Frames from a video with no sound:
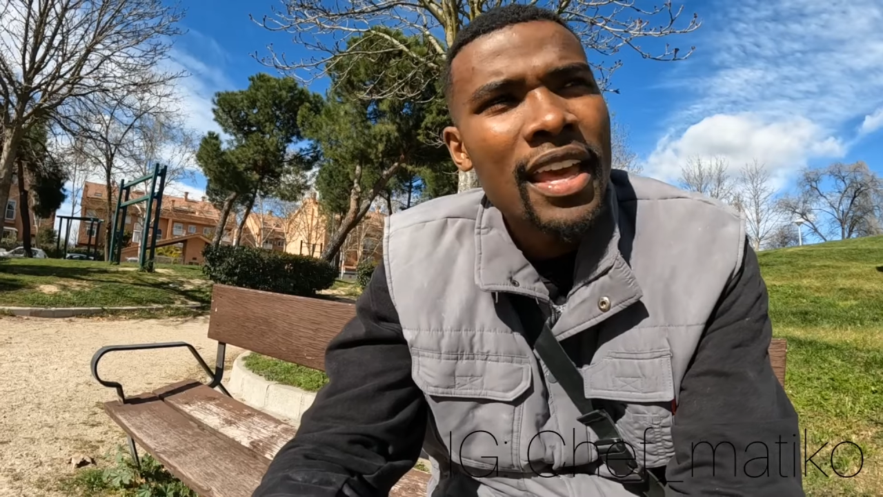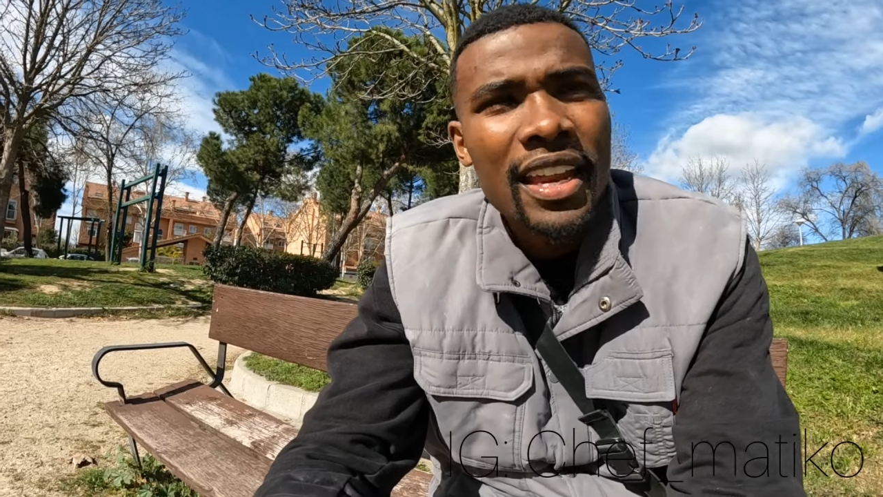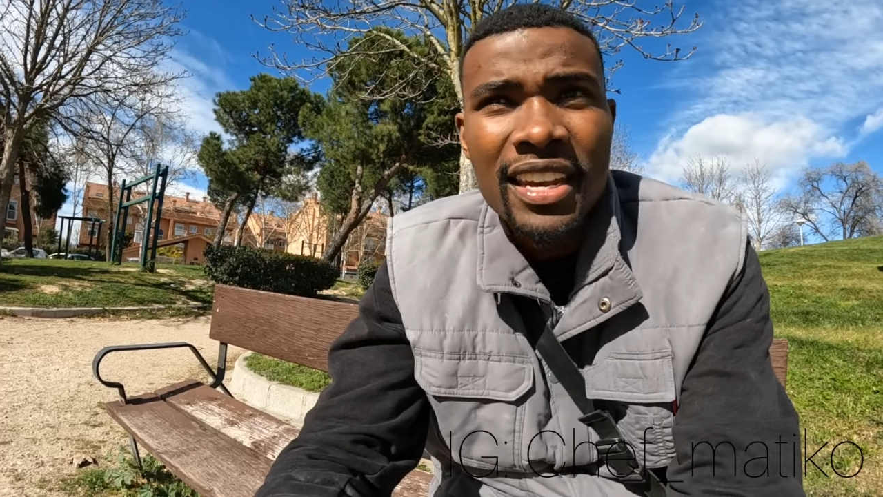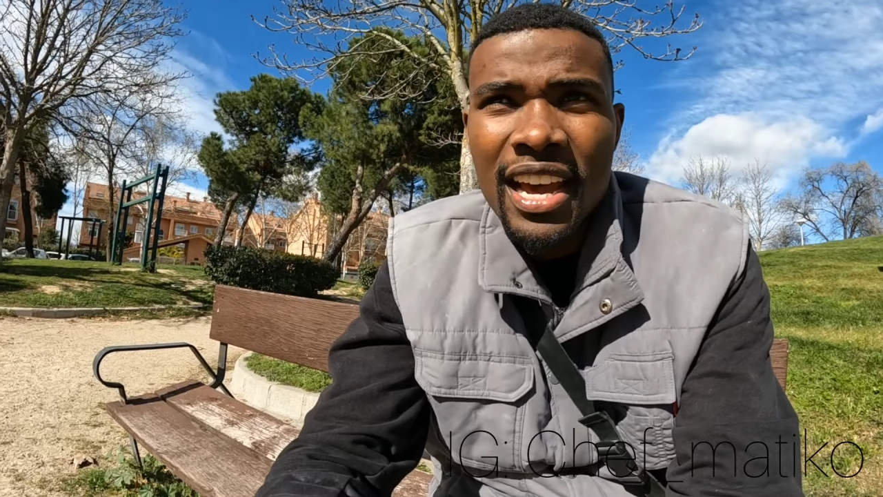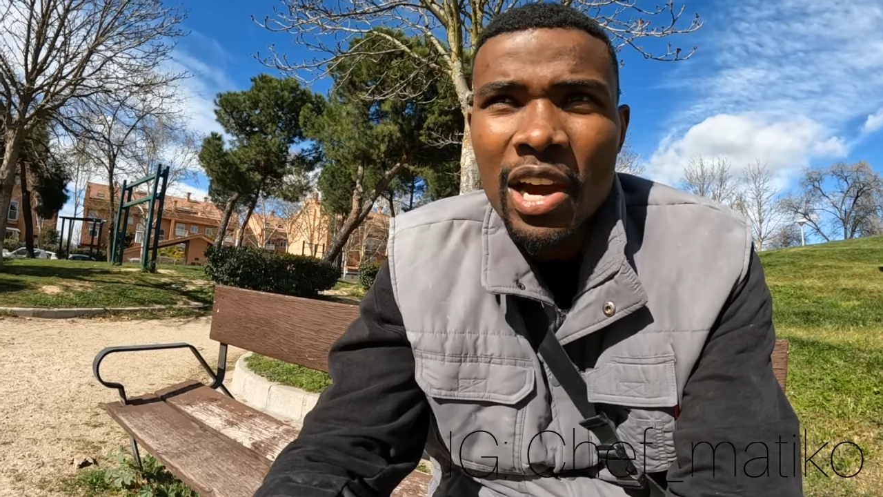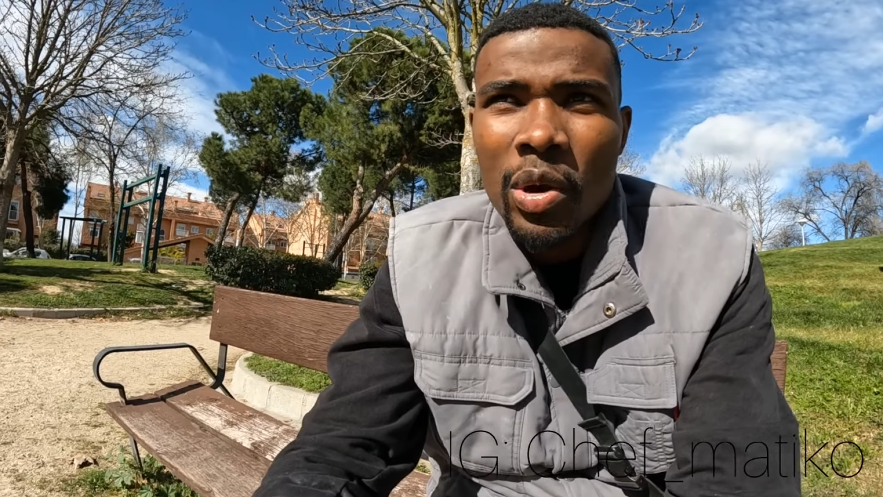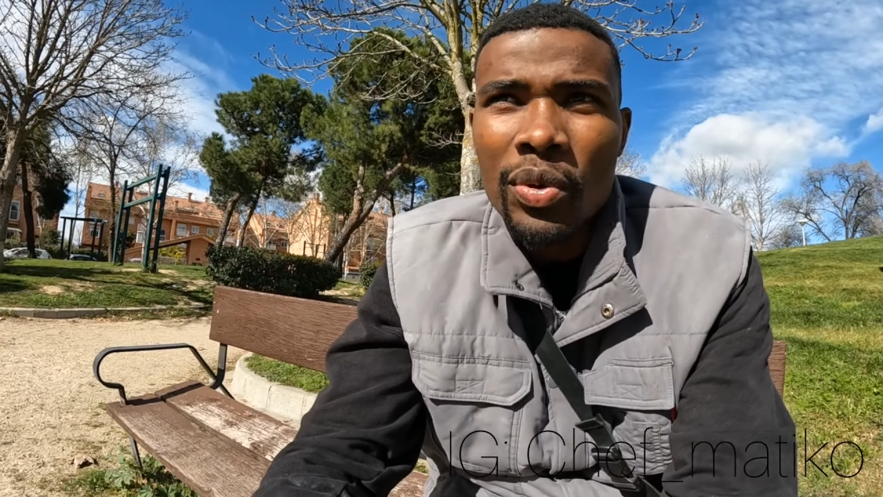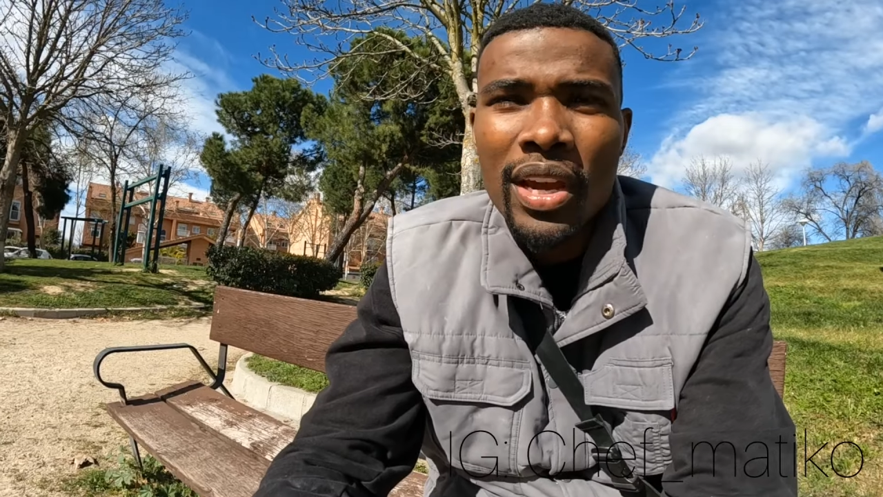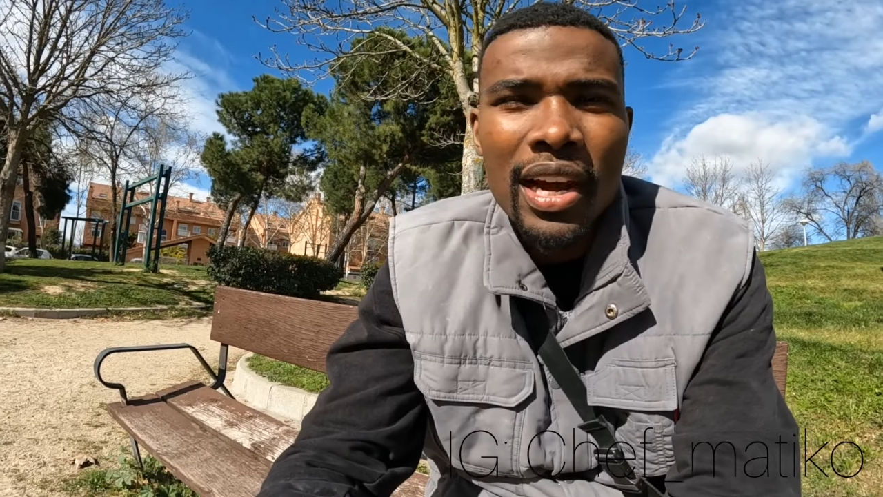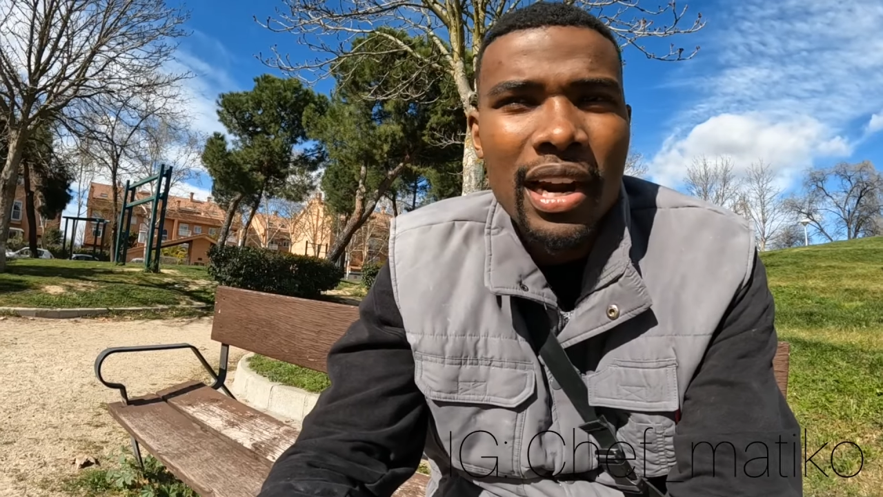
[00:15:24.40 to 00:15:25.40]
And now
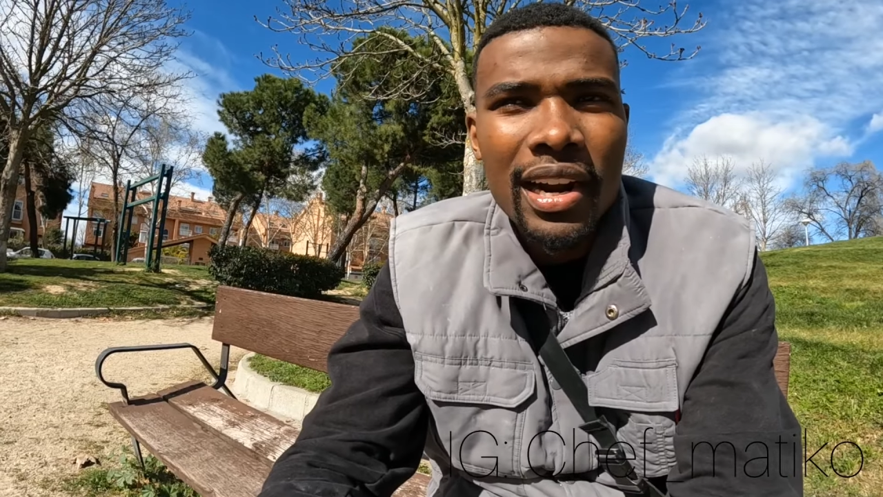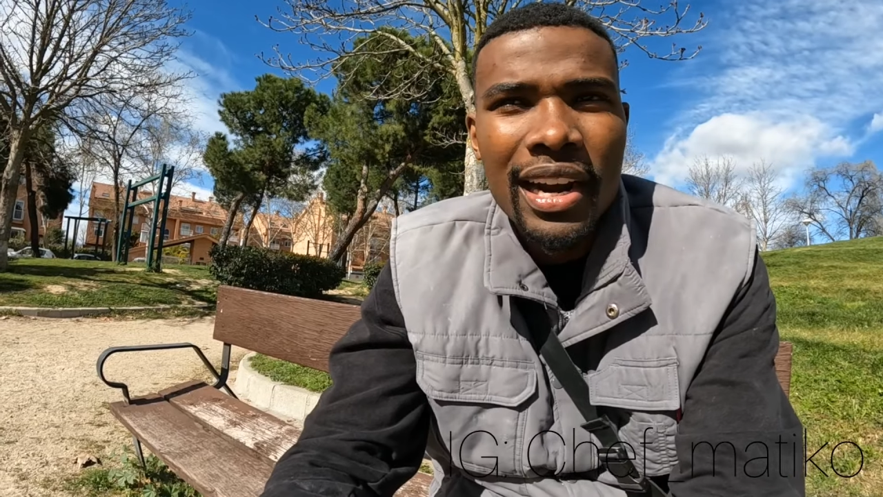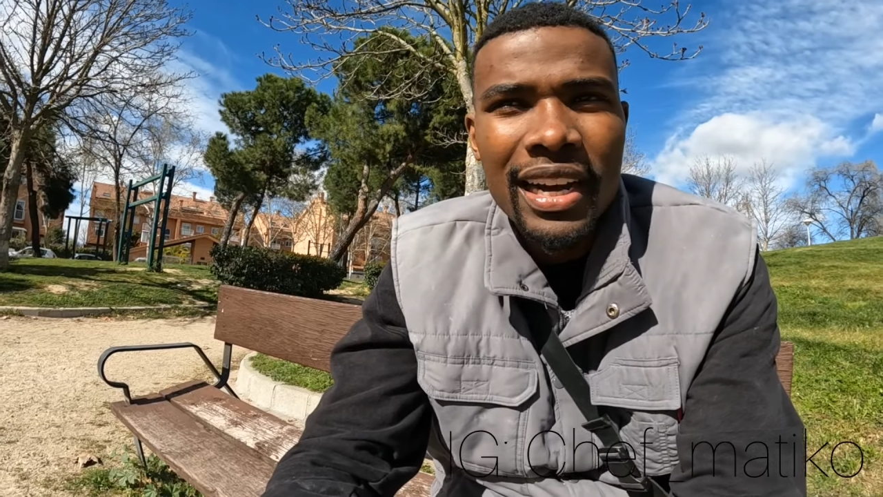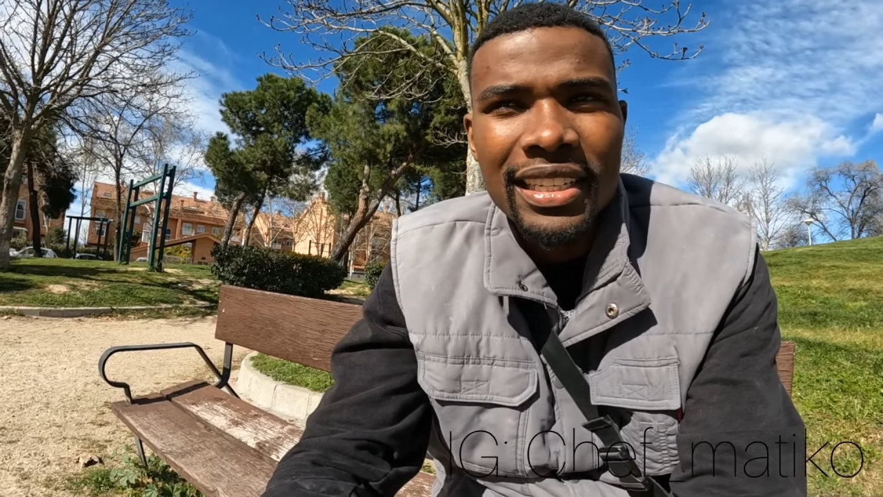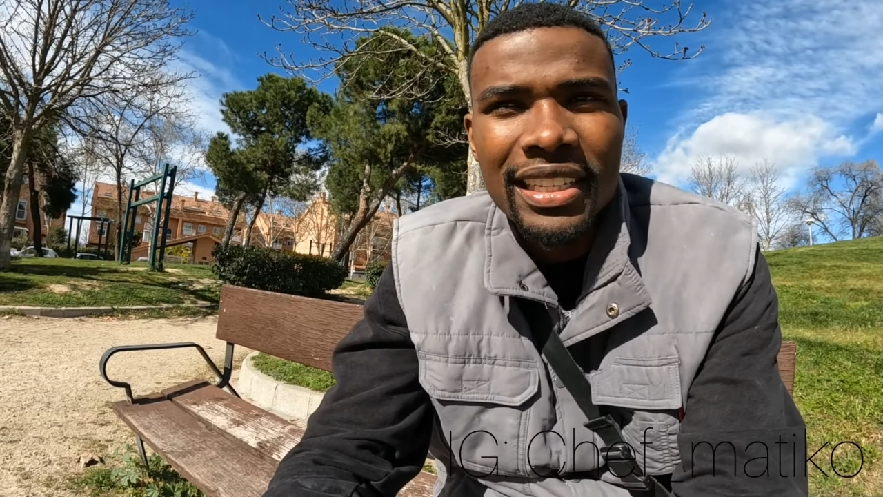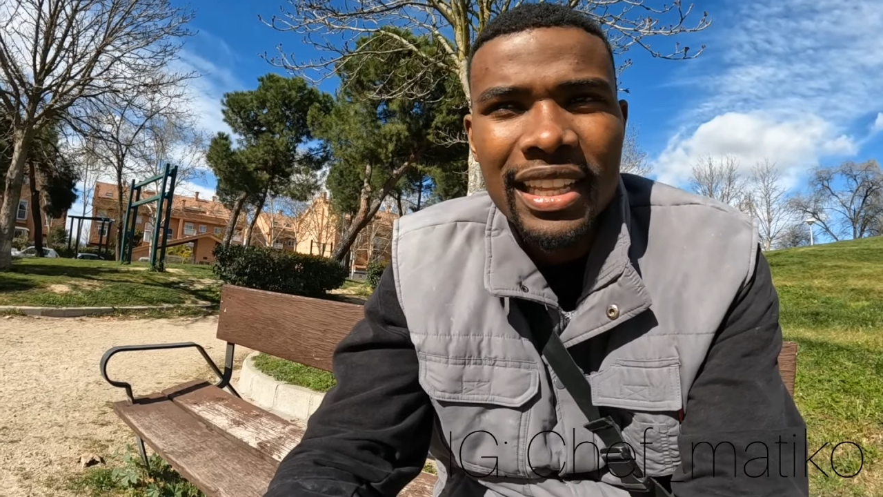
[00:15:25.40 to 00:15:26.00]
we are at